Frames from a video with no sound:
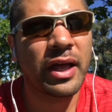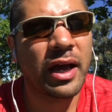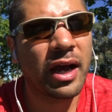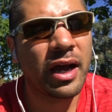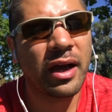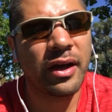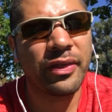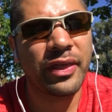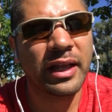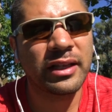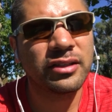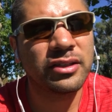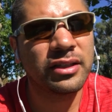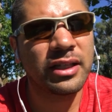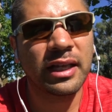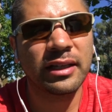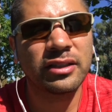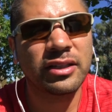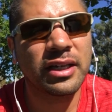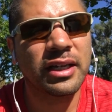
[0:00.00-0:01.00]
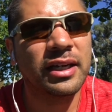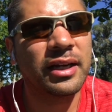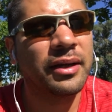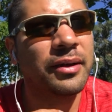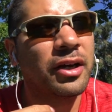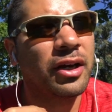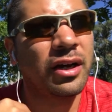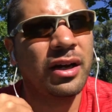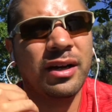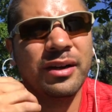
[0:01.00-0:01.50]
uh, that's that's gonna
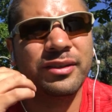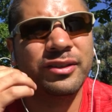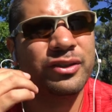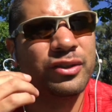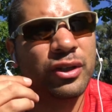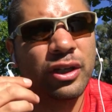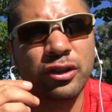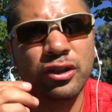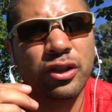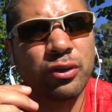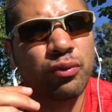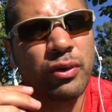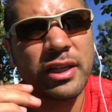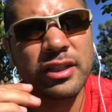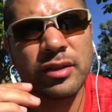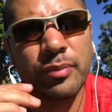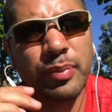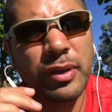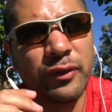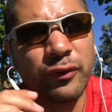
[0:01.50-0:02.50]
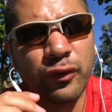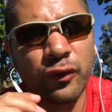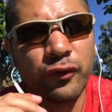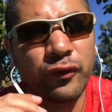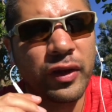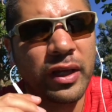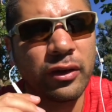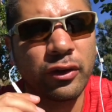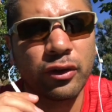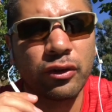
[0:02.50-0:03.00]
uh, as a recipe for
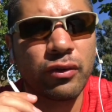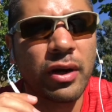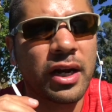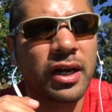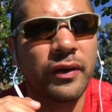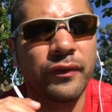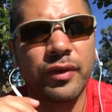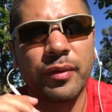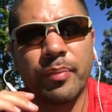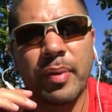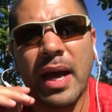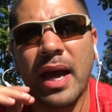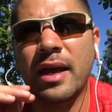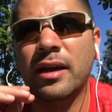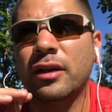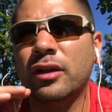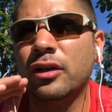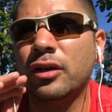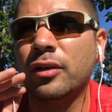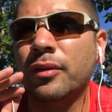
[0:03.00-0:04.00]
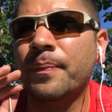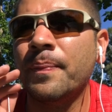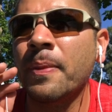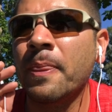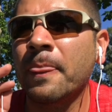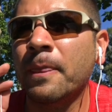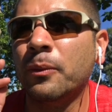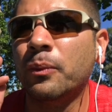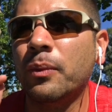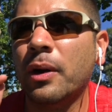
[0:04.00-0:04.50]
failure right off the bat. You know,
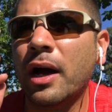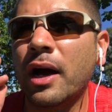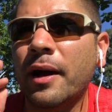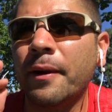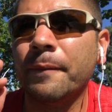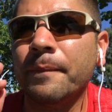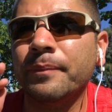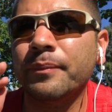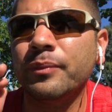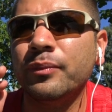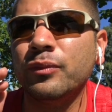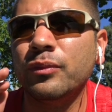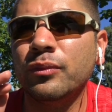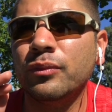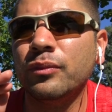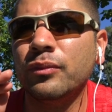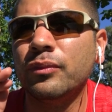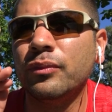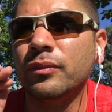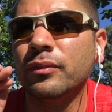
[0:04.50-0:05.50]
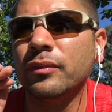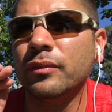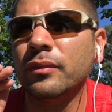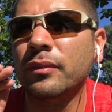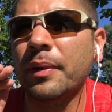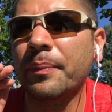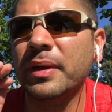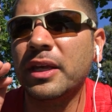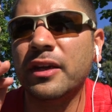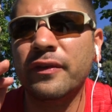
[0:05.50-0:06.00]
um,
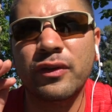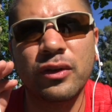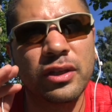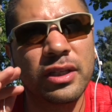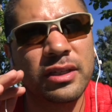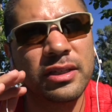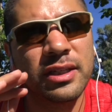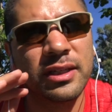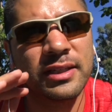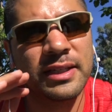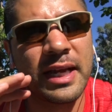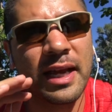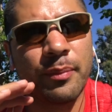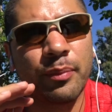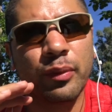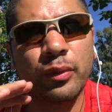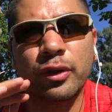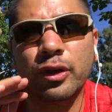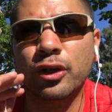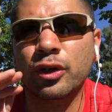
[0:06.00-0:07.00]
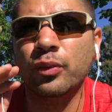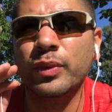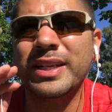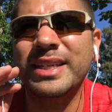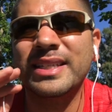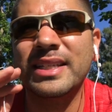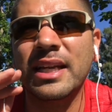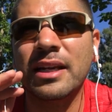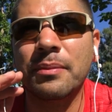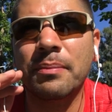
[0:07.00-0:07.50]
let me give you this example. You know, we
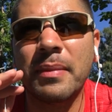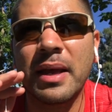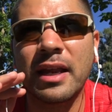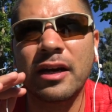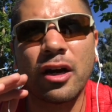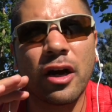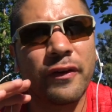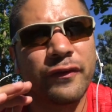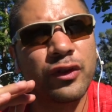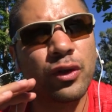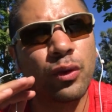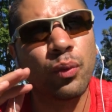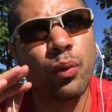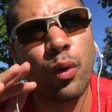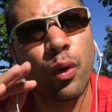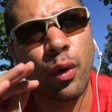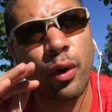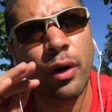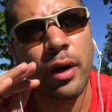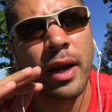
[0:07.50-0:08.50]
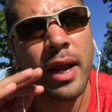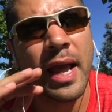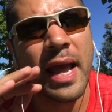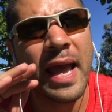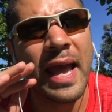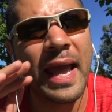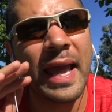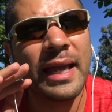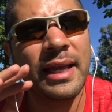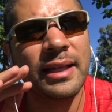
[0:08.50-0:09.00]
send men off to war
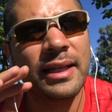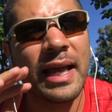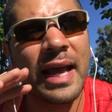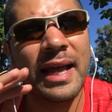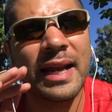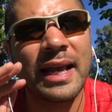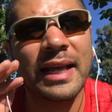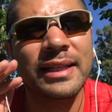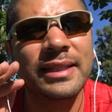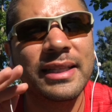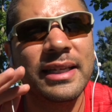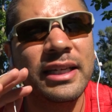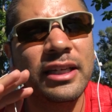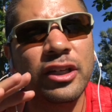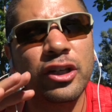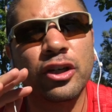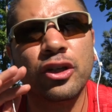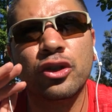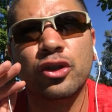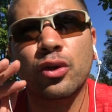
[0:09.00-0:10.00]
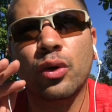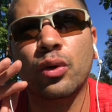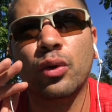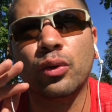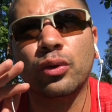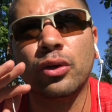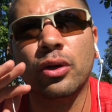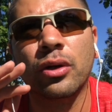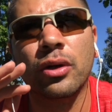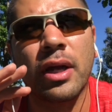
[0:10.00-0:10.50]
eight at 18 years
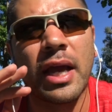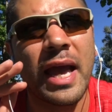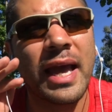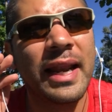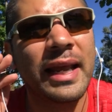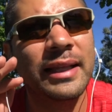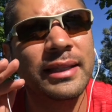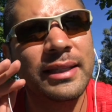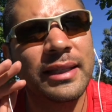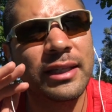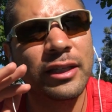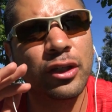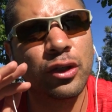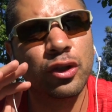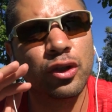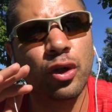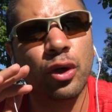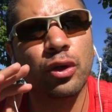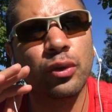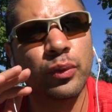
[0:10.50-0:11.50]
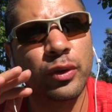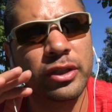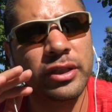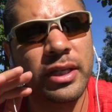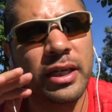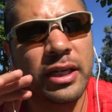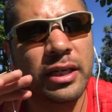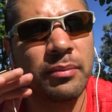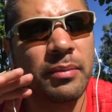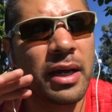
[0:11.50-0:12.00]
old. At 18 years old, we're
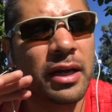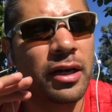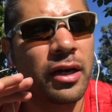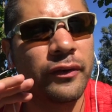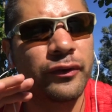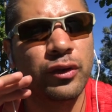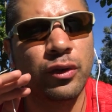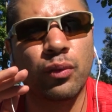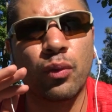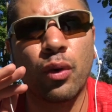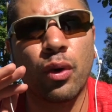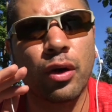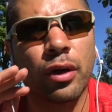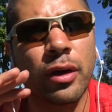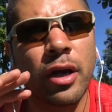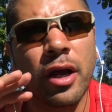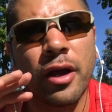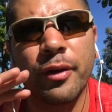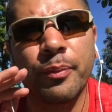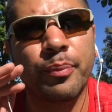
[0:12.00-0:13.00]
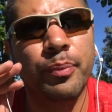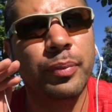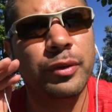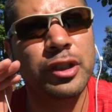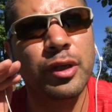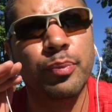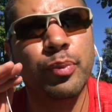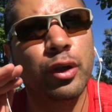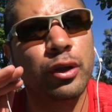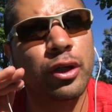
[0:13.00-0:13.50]
sending men off to war
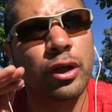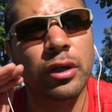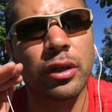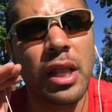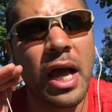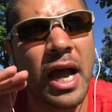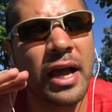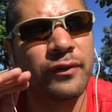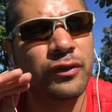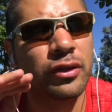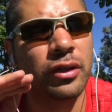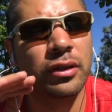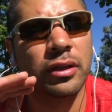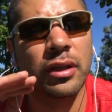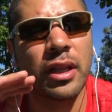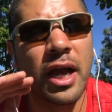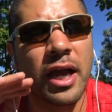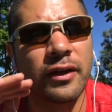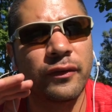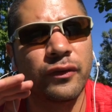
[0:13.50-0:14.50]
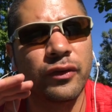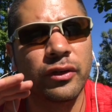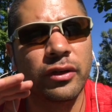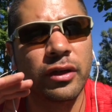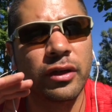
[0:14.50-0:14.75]
to put their lives on the line for